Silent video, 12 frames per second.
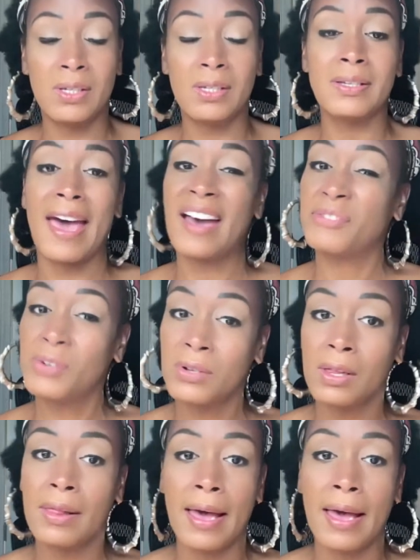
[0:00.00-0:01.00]
this after
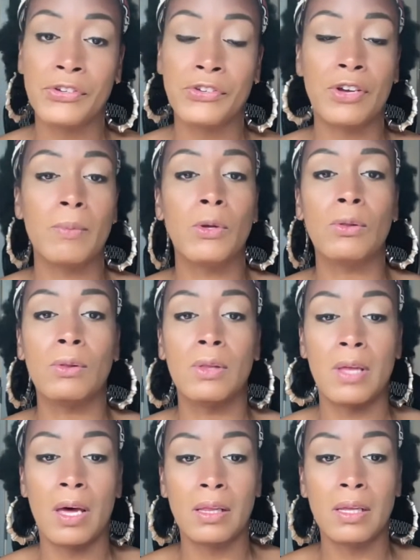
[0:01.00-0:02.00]
the live stream, you
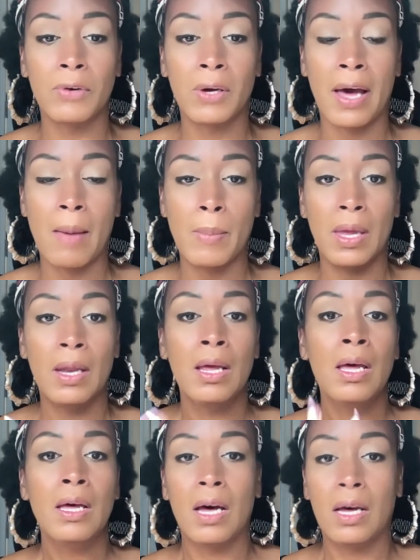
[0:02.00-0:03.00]
leave a comment,
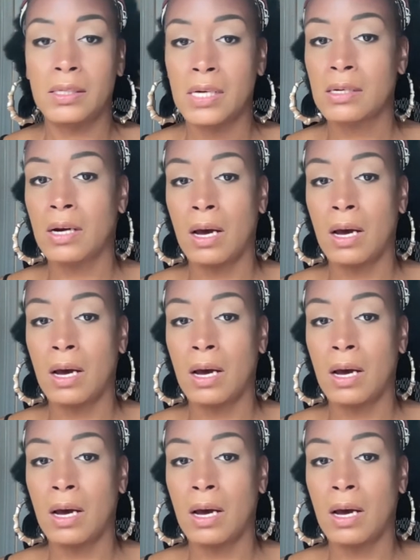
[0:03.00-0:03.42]
Dr.